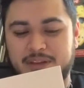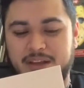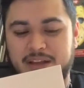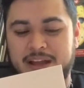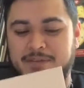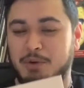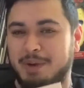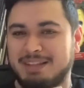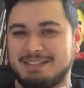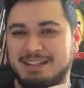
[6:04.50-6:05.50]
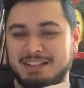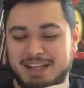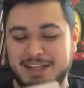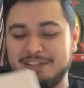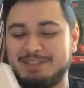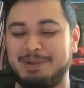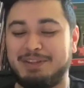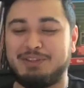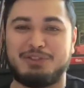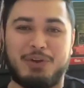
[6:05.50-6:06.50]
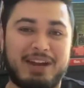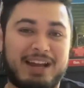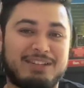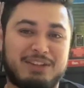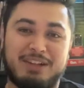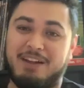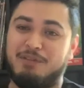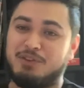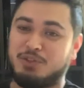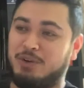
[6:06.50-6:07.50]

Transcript: Affluenza. It used to be The Story. I used to love The Story.